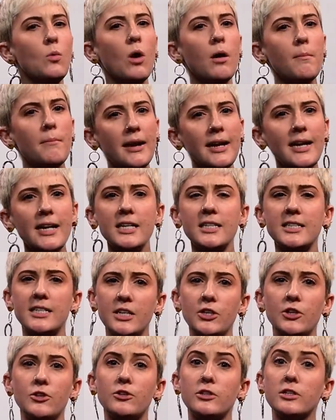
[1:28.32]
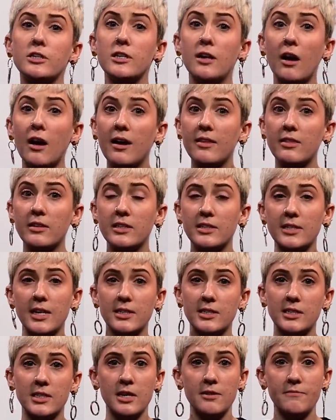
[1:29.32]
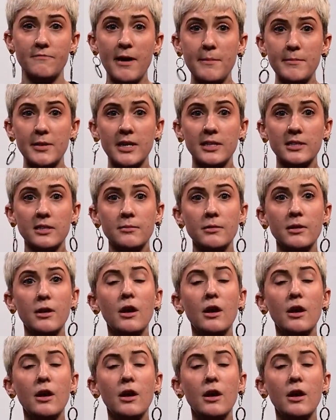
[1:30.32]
while many continue to deny the necessity of feminism,